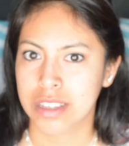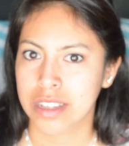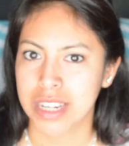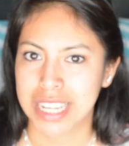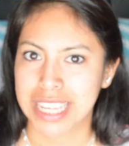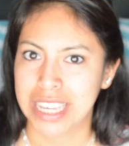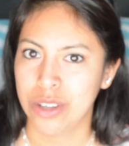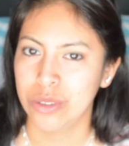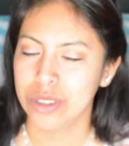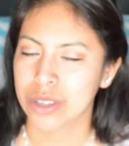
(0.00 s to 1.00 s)
going to
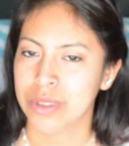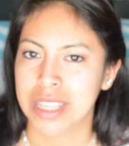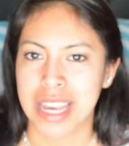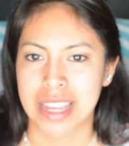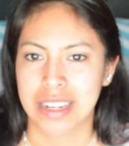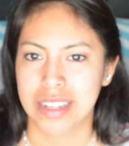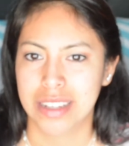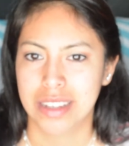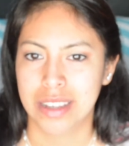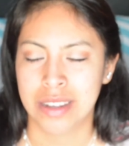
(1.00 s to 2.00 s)
kill you in the end.
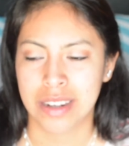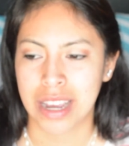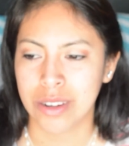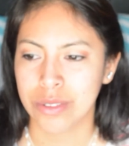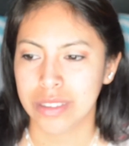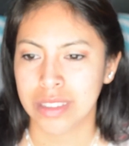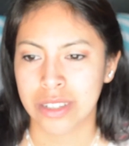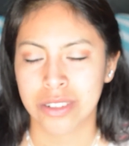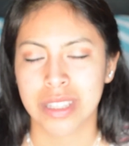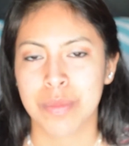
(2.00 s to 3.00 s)
And I don't
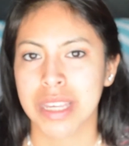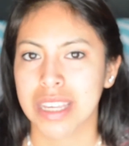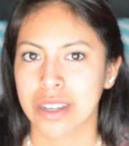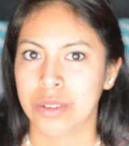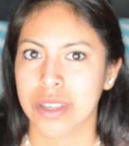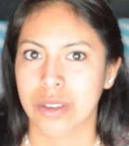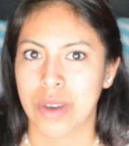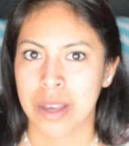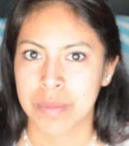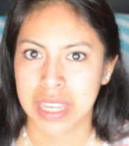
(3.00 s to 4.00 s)
literally mean kill you.
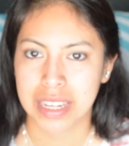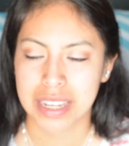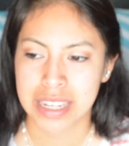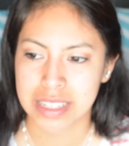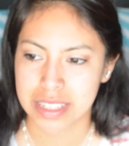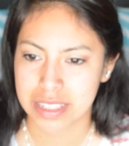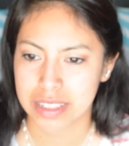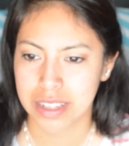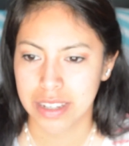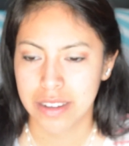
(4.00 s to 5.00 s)
I mean,
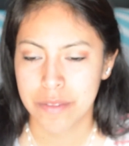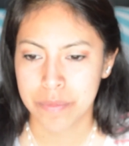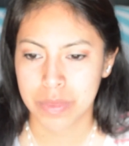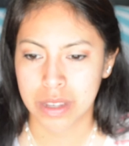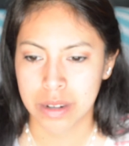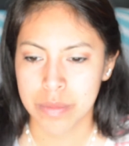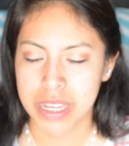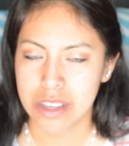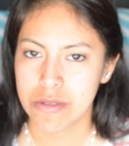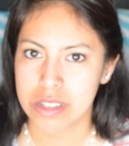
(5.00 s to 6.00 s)
it's going to
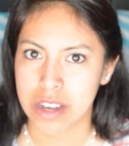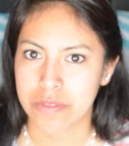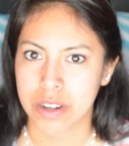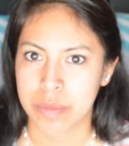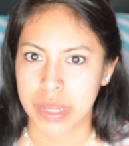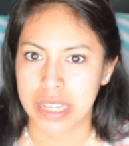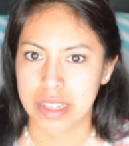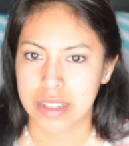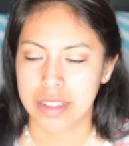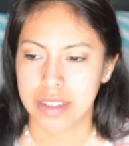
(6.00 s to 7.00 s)
make you suffer a bit.